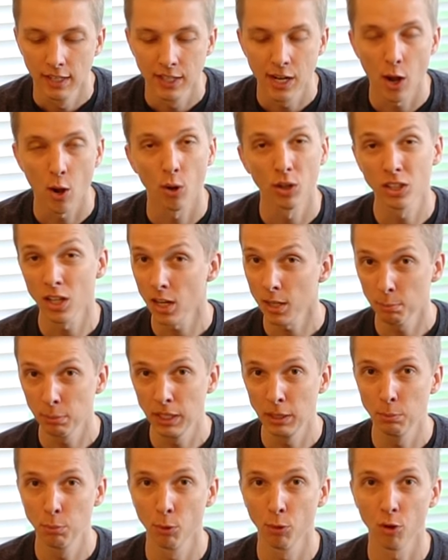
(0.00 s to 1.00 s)
Now, a lot of
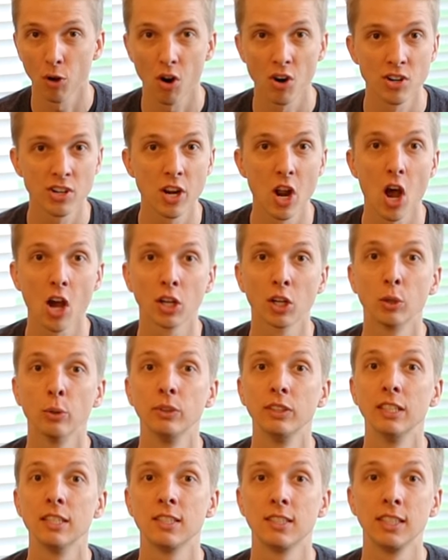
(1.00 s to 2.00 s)
people are not
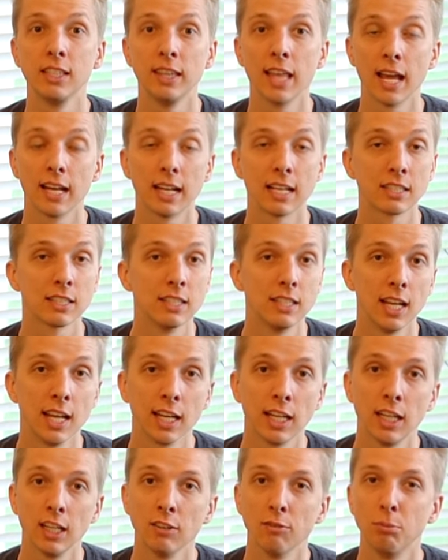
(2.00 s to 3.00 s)
going to see that as a
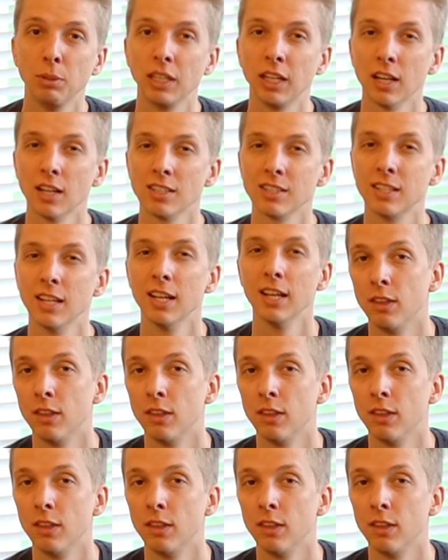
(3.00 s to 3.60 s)
negative because